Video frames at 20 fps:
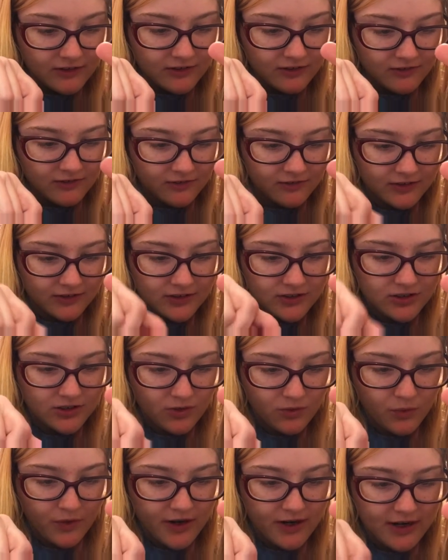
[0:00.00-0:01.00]
What's
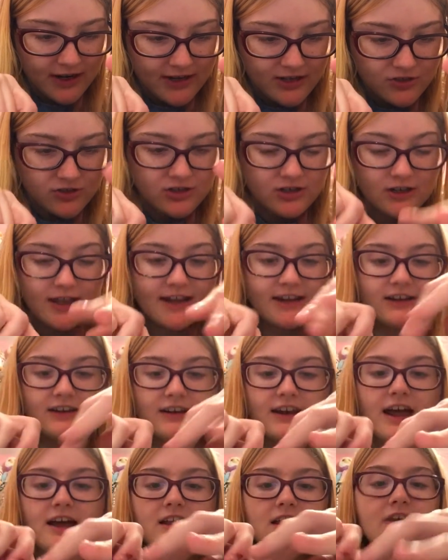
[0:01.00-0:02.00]
so weird, I used to like,
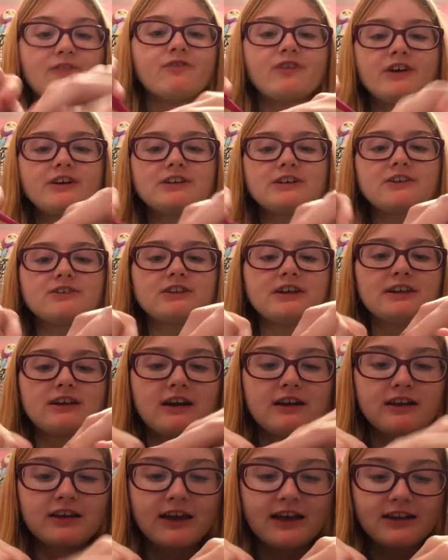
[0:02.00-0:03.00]
not, at first I was like
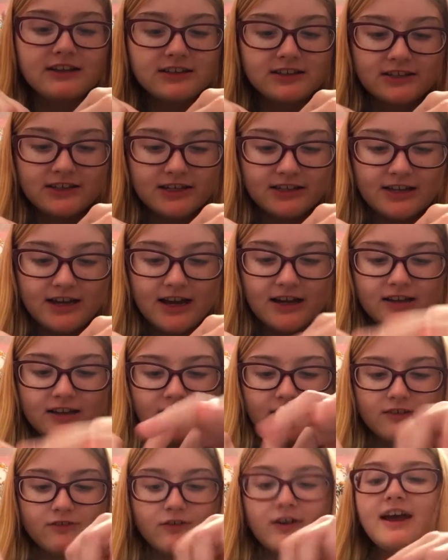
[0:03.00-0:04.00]
against TikTok.
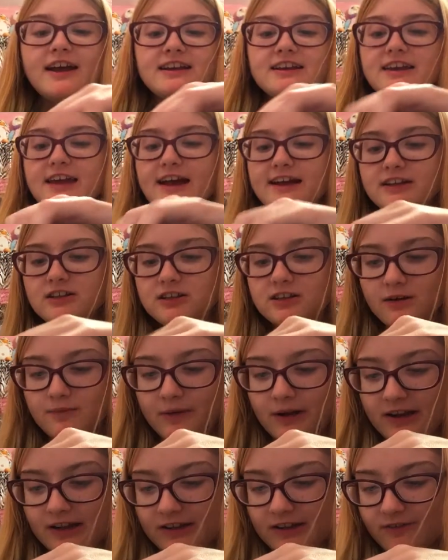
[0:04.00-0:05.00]
Like, we're not against it,
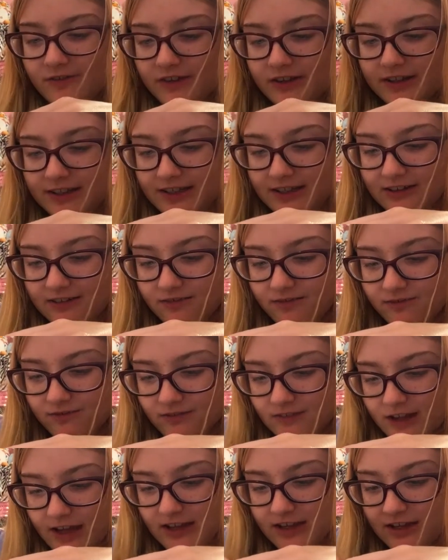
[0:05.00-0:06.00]
but I didn't really like
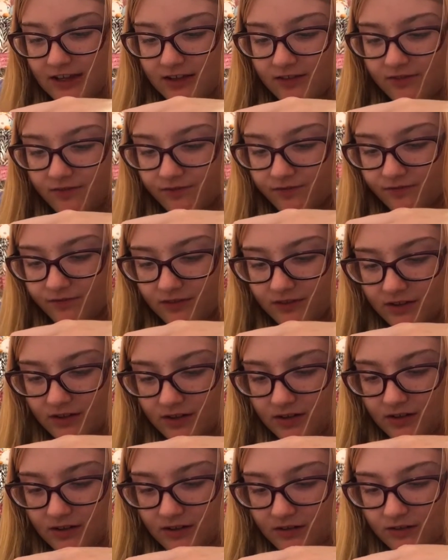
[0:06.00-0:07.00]
liking.
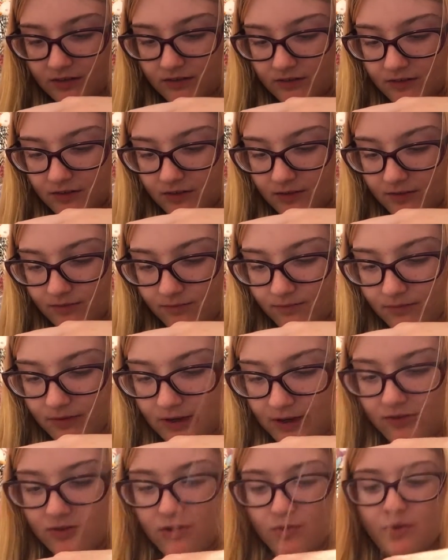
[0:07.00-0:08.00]
But
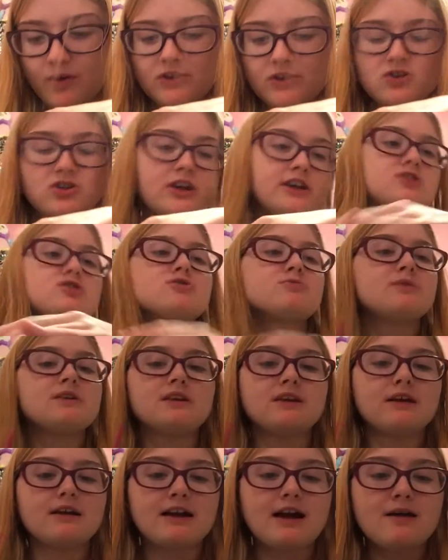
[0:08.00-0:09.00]
I don't know what changed me
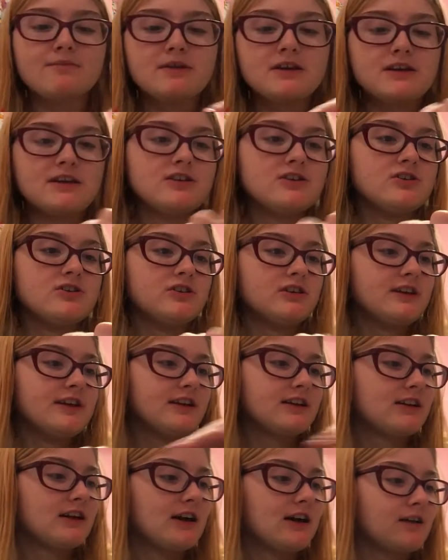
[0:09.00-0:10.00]
that got me into
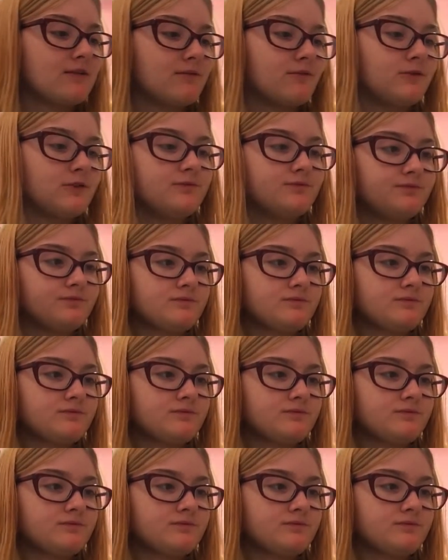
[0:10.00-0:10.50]
TikTok. But